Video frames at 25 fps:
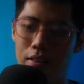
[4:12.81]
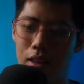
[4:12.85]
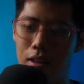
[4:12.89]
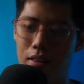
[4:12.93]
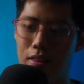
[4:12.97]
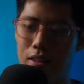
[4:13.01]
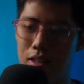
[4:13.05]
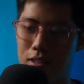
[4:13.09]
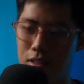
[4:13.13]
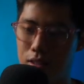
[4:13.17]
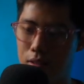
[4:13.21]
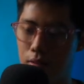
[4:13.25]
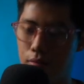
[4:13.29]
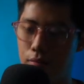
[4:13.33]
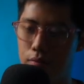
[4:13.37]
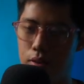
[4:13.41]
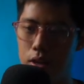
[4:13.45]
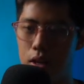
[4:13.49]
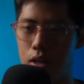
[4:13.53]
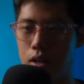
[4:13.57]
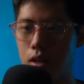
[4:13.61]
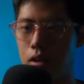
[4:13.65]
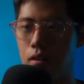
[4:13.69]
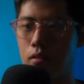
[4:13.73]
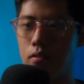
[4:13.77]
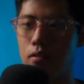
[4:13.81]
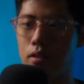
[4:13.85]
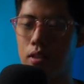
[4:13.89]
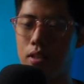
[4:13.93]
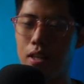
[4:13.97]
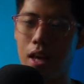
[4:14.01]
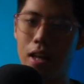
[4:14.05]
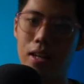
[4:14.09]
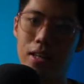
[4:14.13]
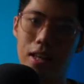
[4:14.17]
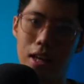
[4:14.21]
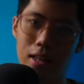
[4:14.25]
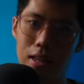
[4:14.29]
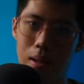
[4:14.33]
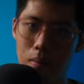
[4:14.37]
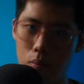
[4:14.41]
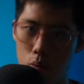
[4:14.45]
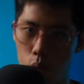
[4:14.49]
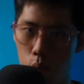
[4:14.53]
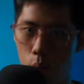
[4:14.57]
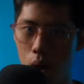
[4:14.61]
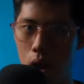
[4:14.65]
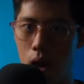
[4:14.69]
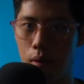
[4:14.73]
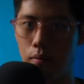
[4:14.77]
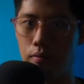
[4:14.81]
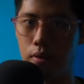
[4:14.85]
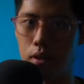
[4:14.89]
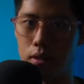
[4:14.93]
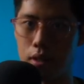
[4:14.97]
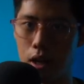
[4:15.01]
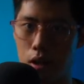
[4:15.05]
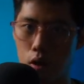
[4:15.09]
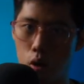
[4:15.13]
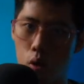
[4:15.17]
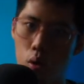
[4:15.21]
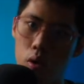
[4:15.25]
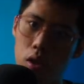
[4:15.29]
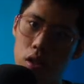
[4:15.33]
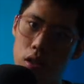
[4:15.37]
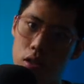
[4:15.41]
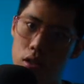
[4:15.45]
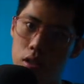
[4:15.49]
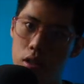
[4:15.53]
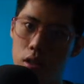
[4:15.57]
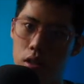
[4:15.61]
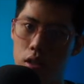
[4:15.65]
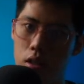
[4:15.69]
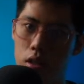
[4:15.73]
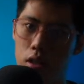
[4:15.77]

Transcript: that this vehicle can get them to wherever their goal is,